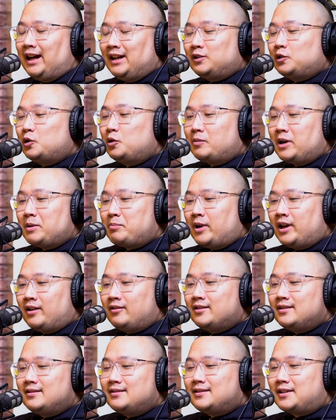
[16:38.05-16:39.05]
I told my
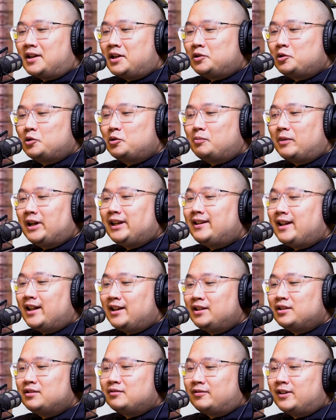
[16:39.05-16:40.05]
parents, I told my
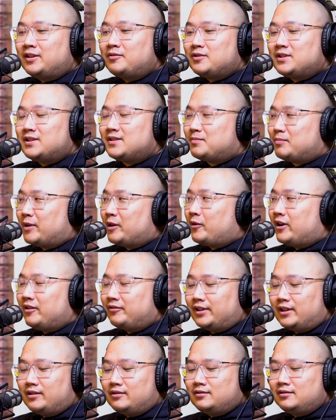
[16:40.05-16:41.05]
then girlfriend, which is my
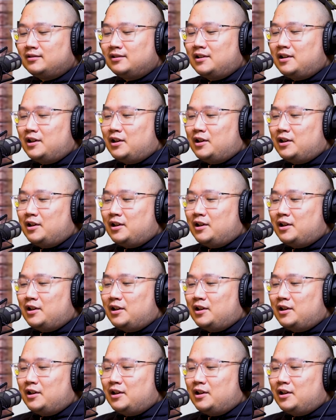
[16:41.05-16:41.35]
wife now.